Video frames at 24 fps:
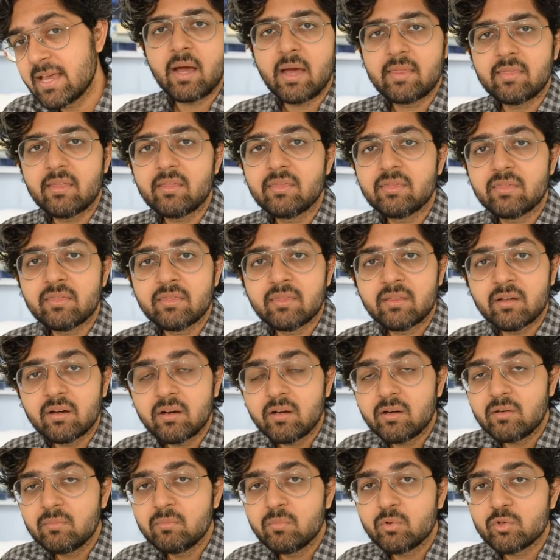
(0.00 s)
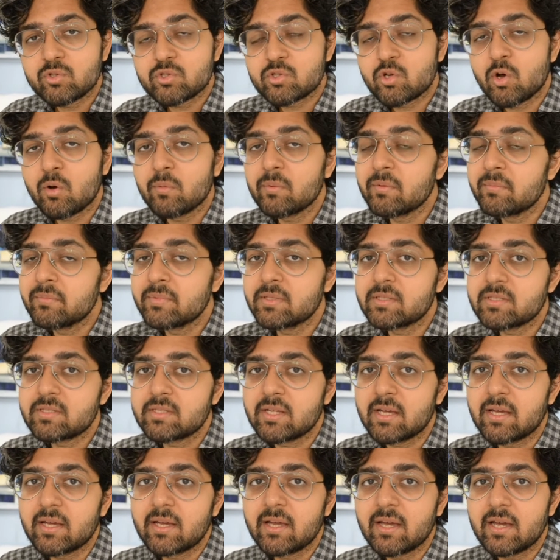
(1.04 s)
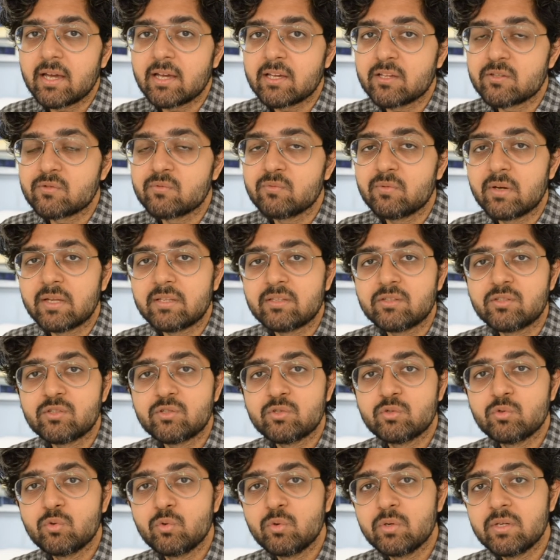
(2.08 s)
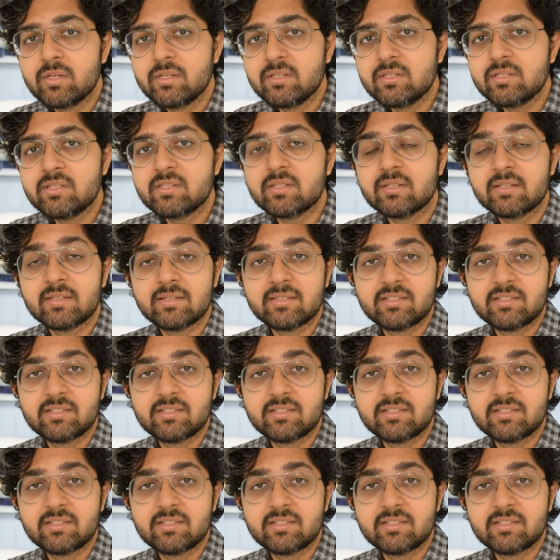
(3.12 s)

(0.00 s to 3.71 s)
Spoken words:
And the third most common mistake is when students